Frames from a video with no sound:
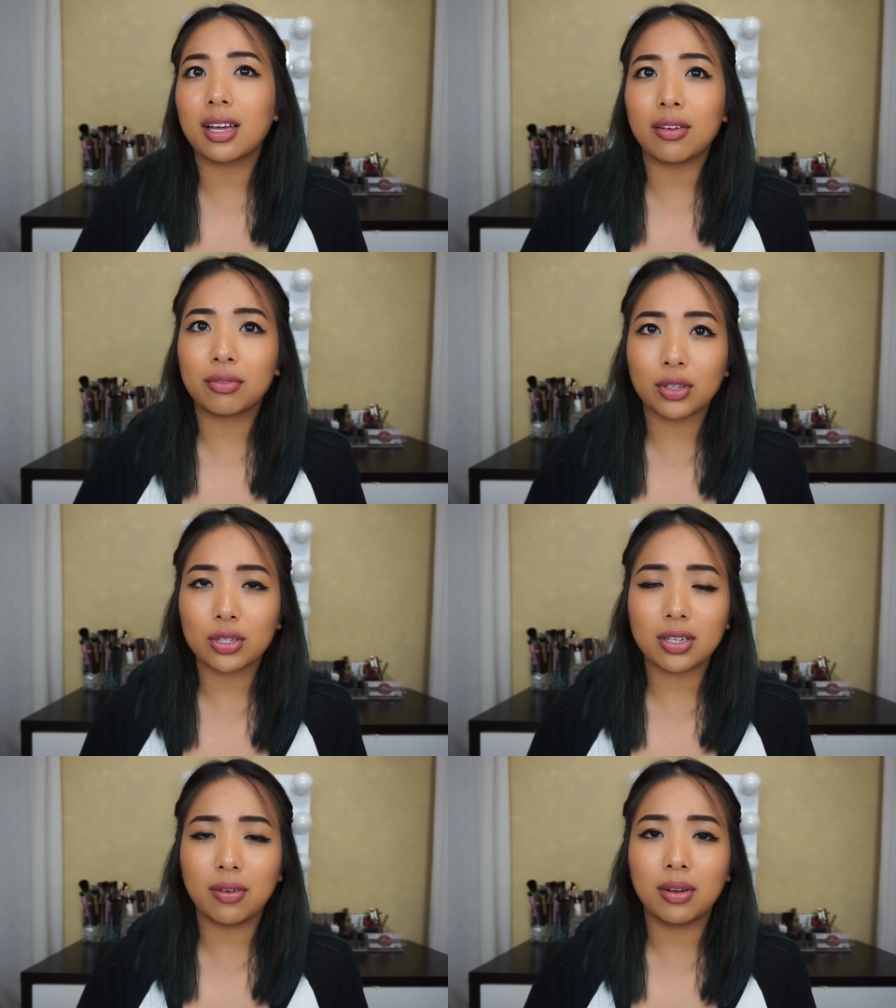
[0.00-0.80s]
If
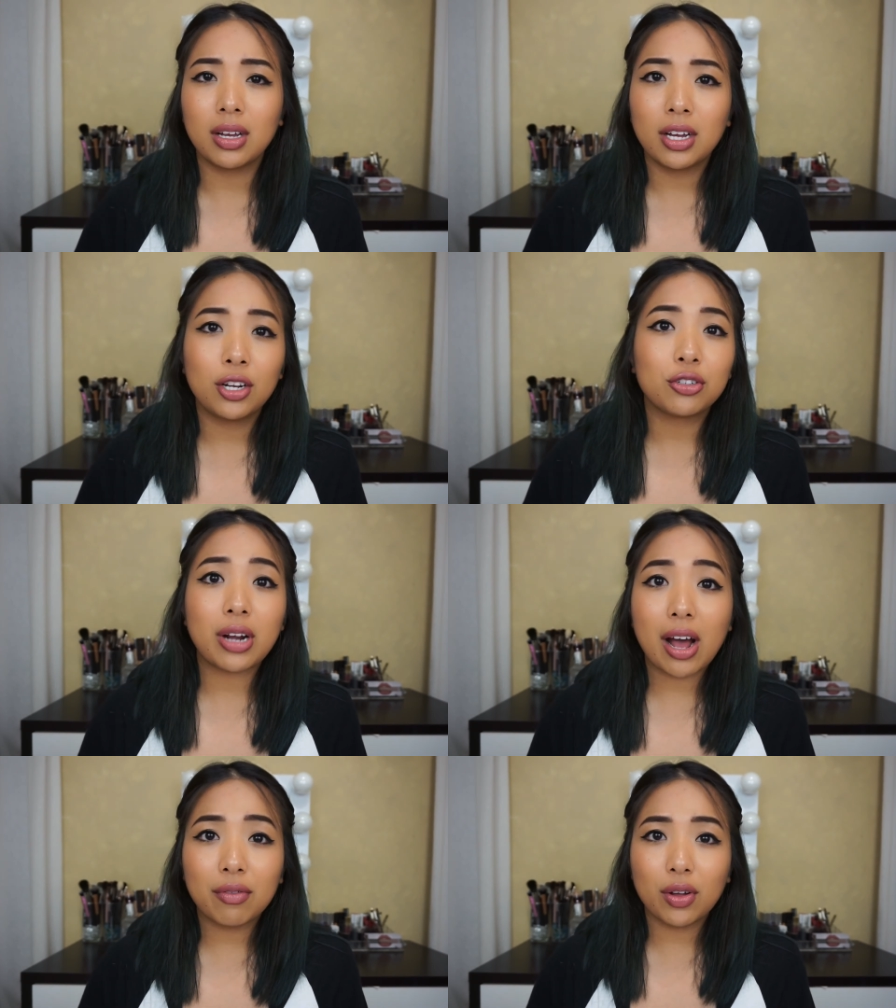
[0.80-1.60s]
there's a
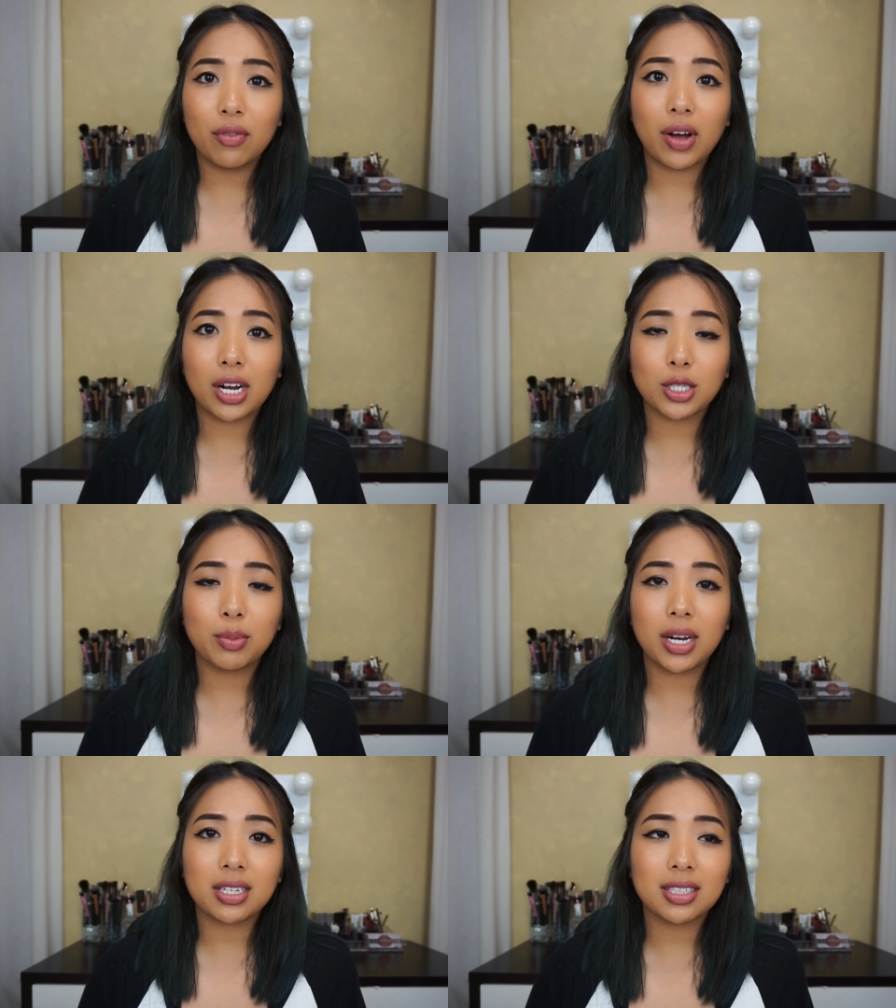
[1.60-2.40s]
travel
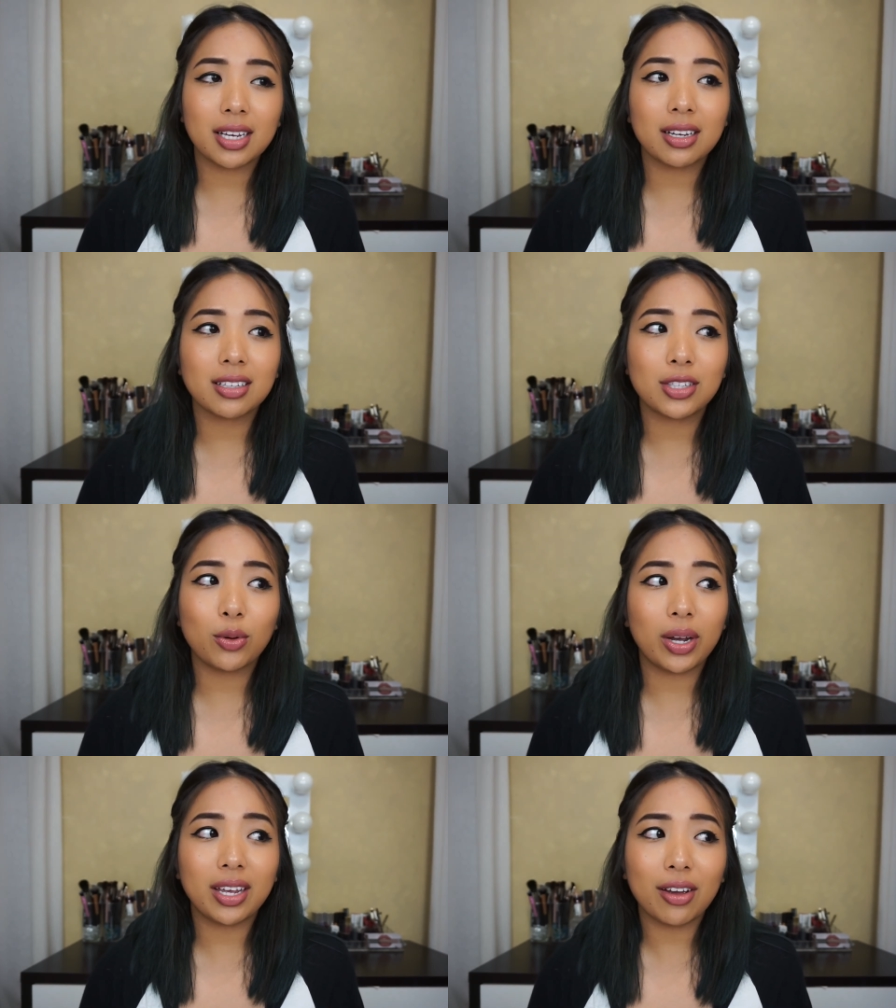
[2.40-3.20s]
VoxBox, like do
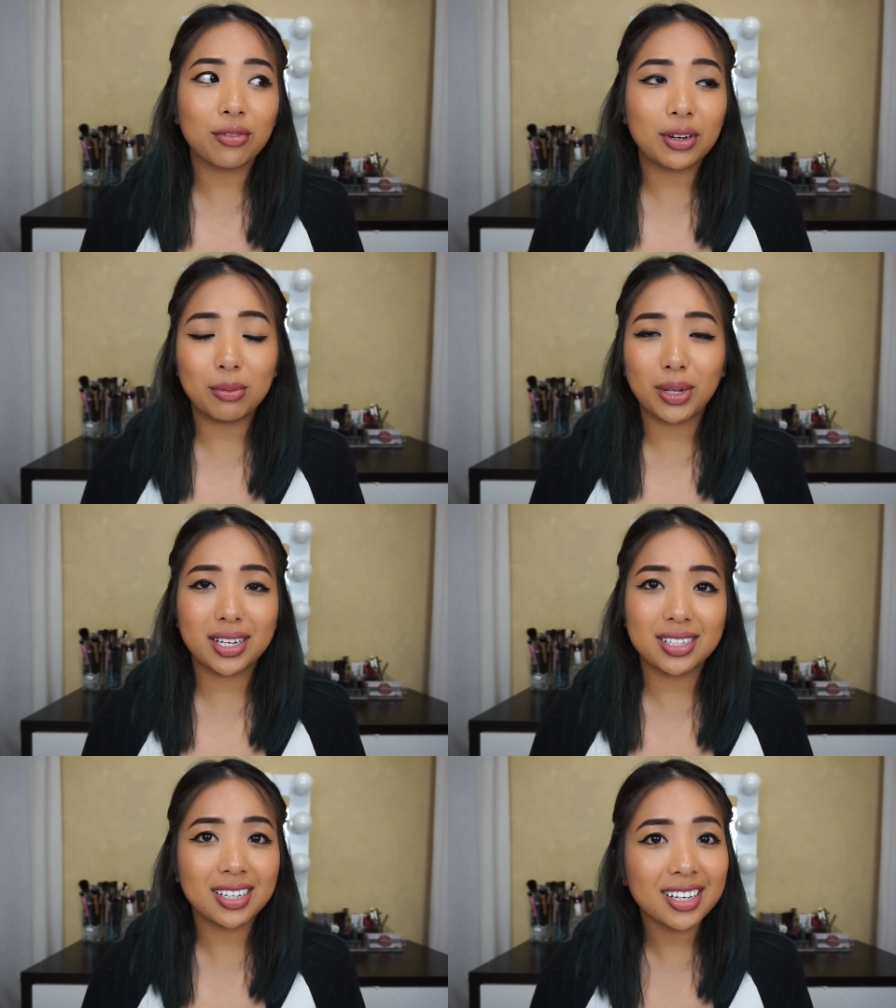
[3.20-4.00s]
I get free
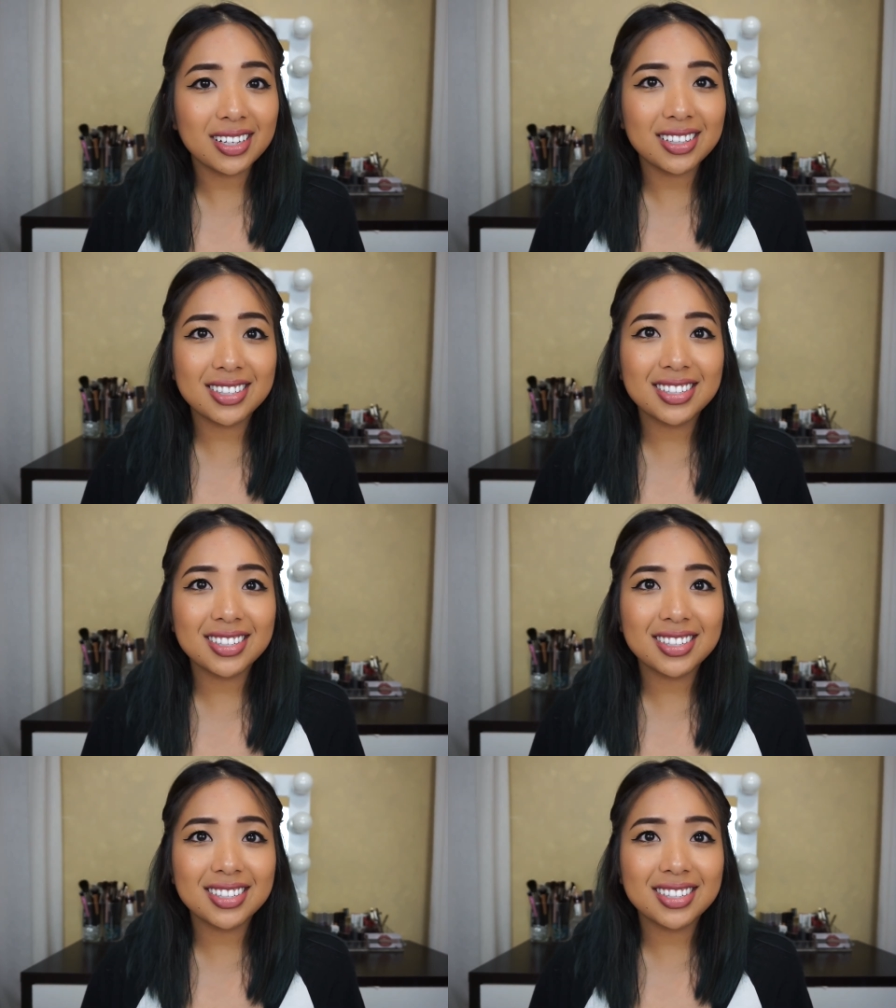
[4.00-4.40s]
plane tickets?